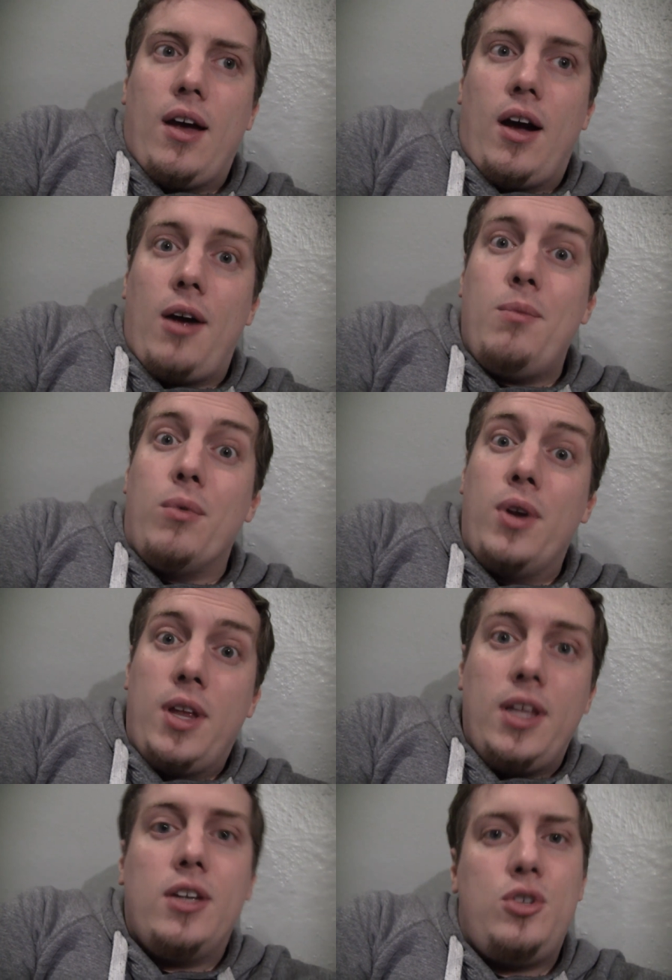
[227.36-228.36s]
I'm
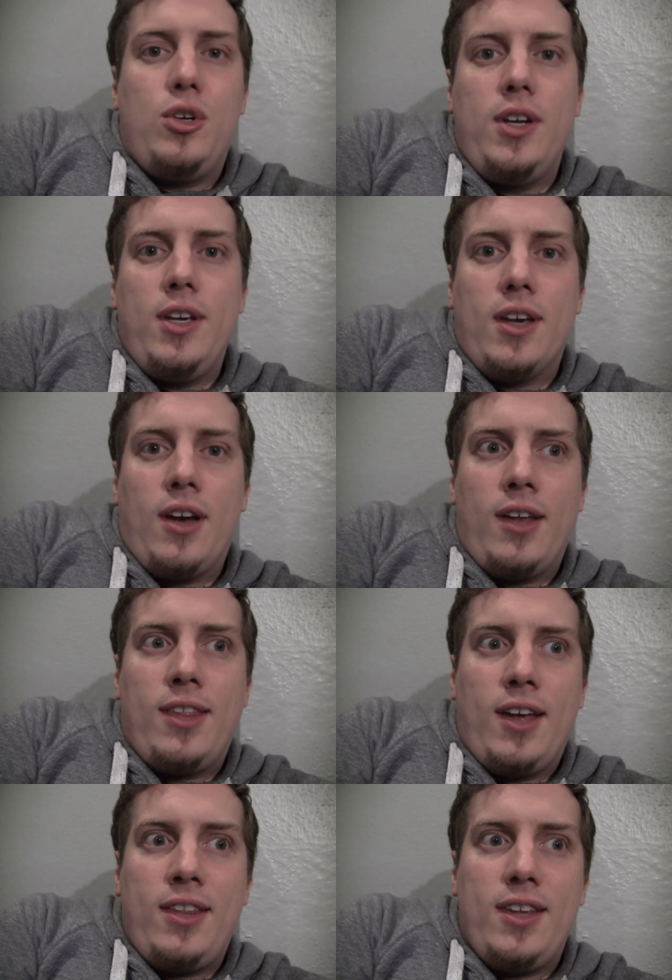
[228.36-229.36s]
really enjoying it. I,
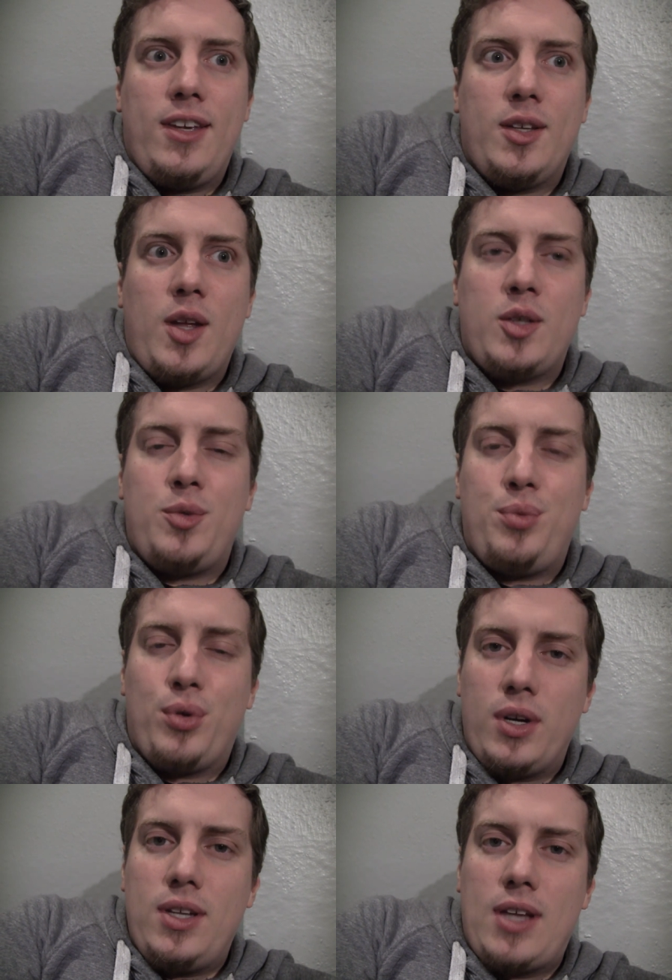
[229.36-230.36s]
th I think it is
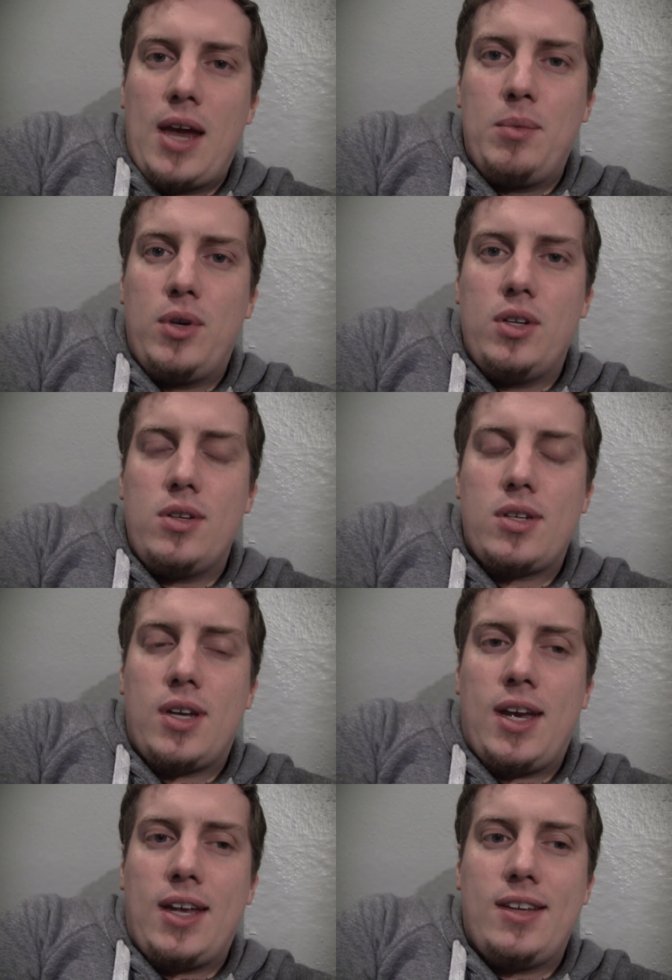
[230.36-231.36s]
pretty damn good,
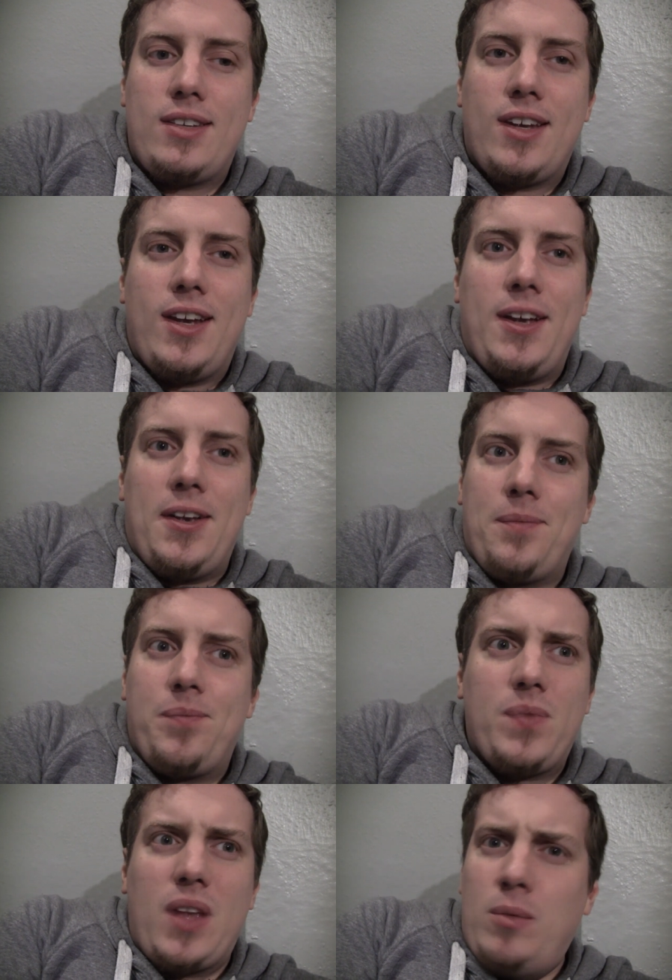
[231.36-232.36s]
and
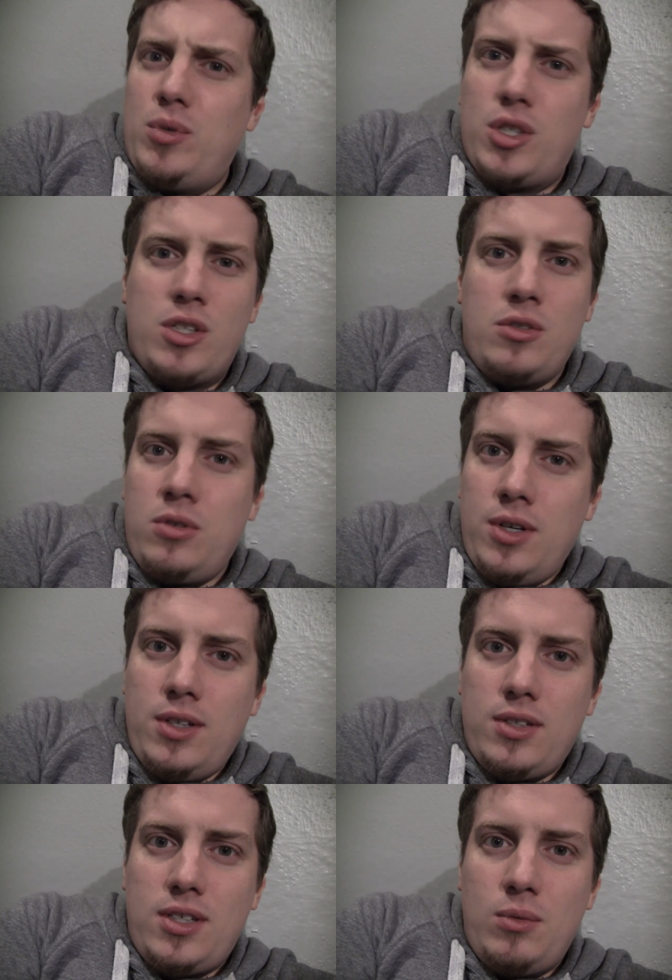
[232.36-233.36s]
I'm just
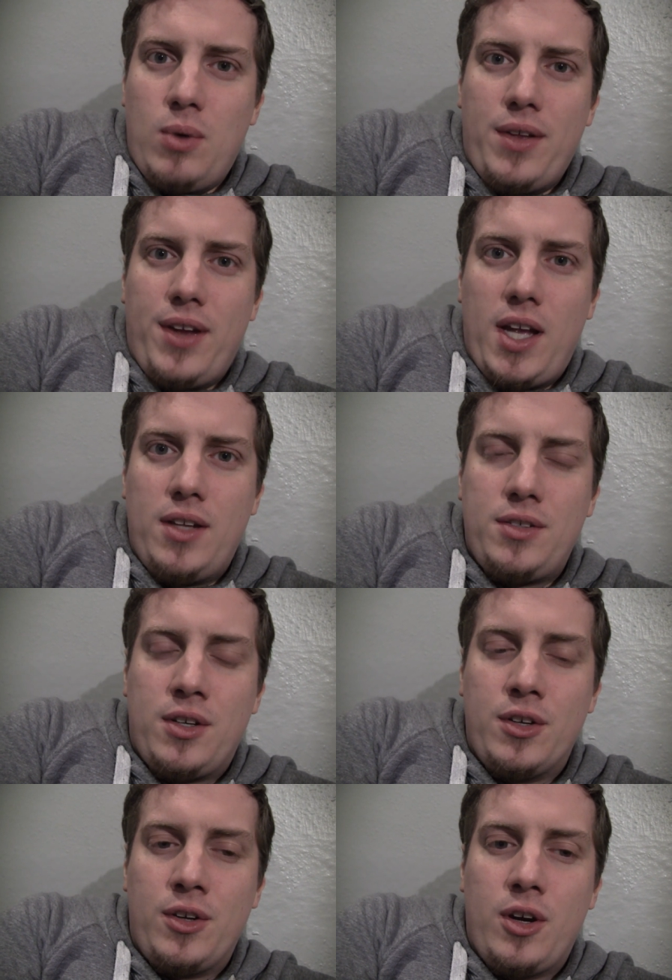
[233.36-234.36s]
intrigued to see where the hell it's
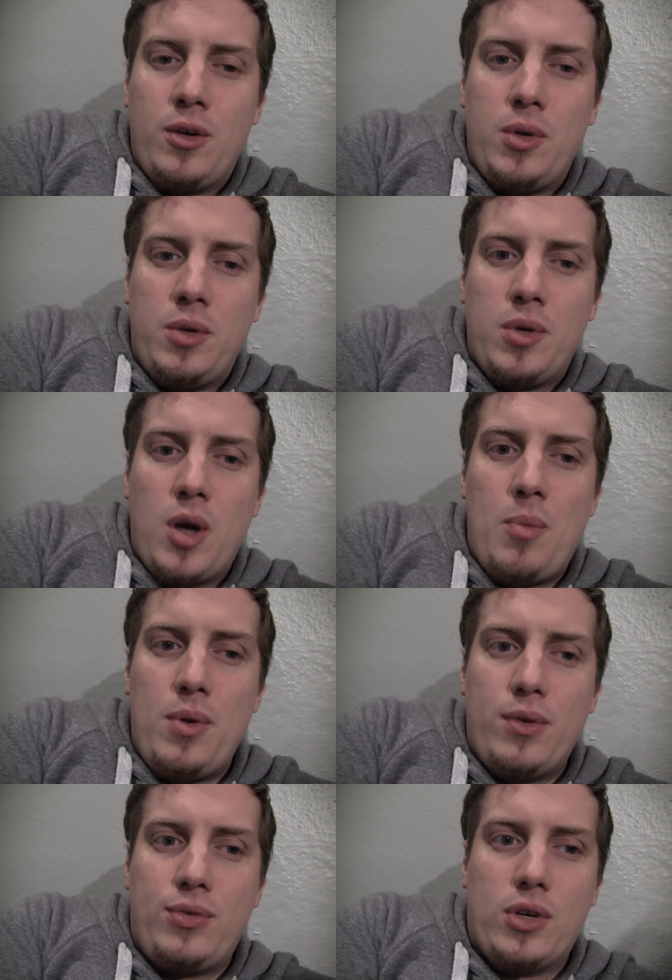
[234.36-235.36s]
going to go. We, we
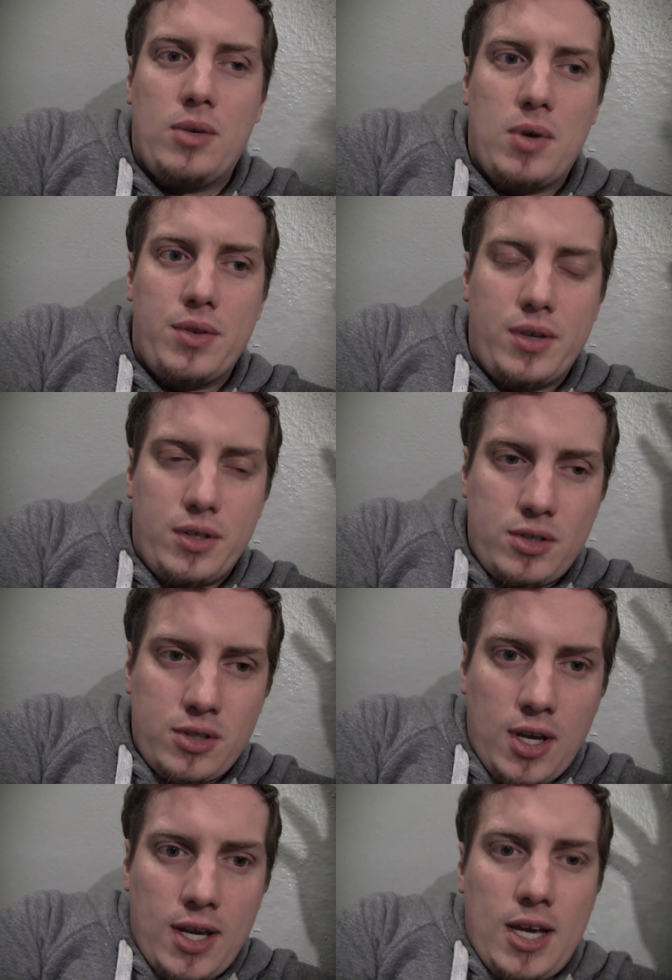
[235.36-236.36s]
open the film on
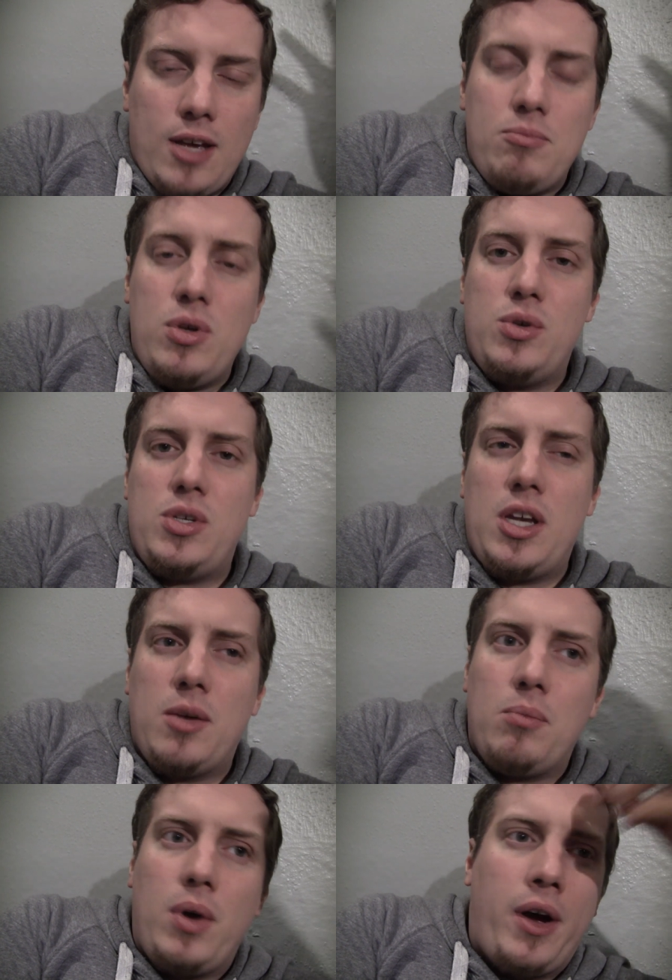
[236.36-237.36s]
this
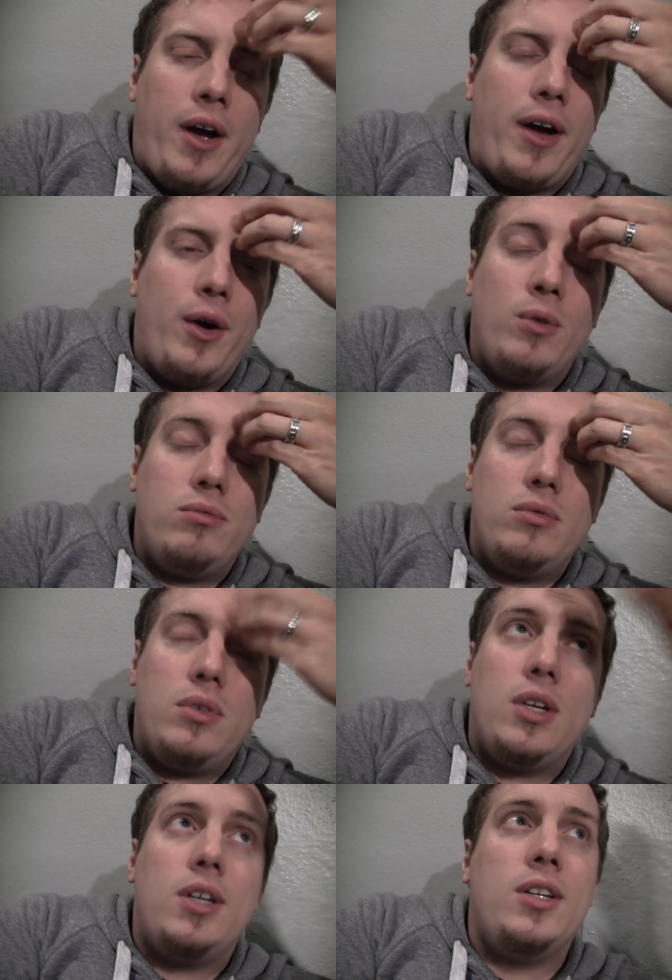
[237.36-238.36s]
museum uh,
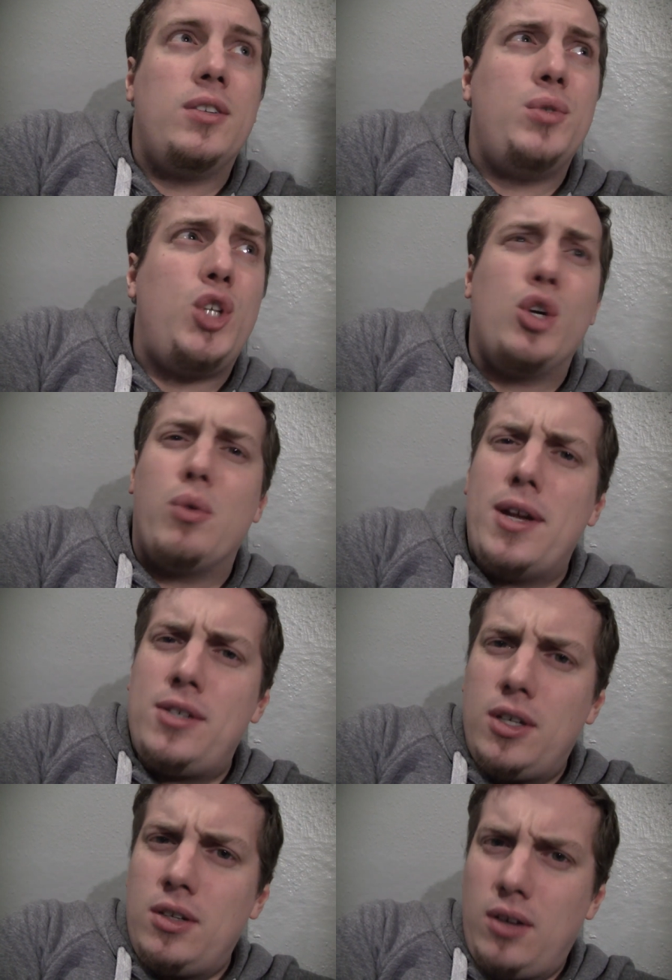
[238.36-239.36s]
uh,
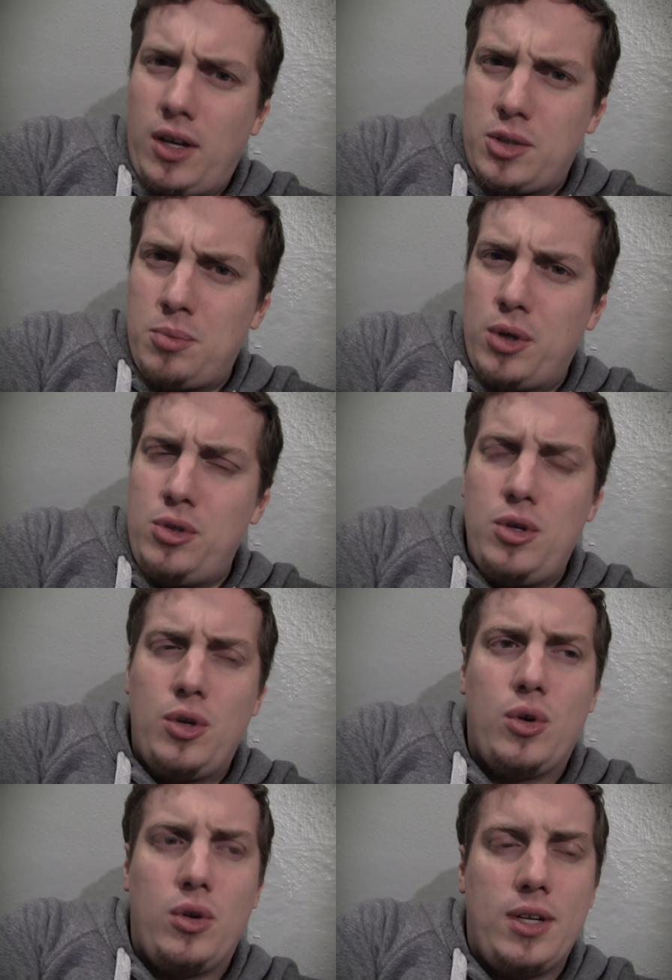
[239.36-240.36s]
curator, I suppose you
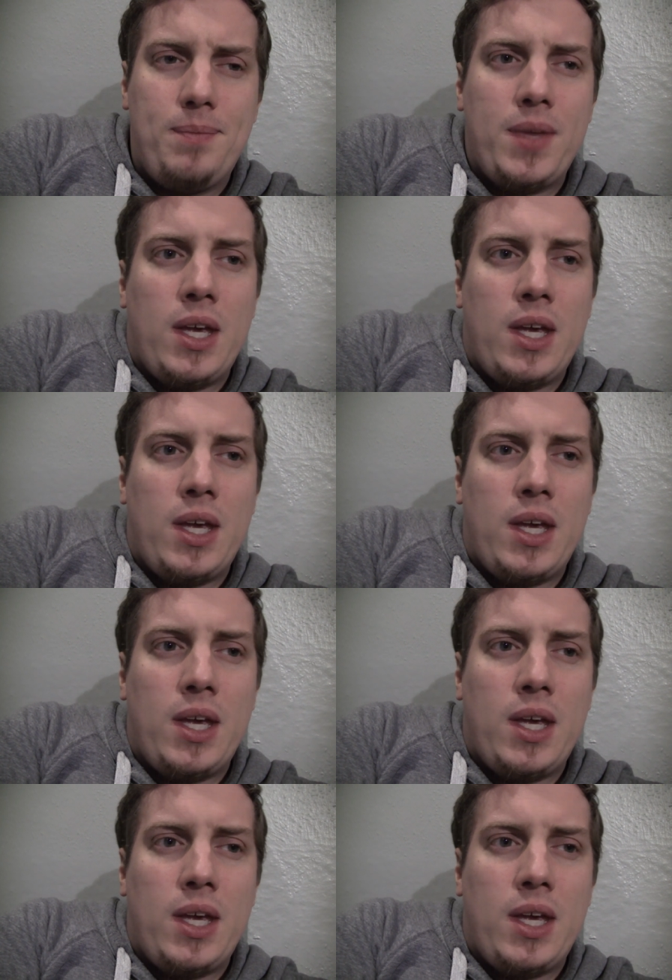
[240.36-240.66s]
could call him,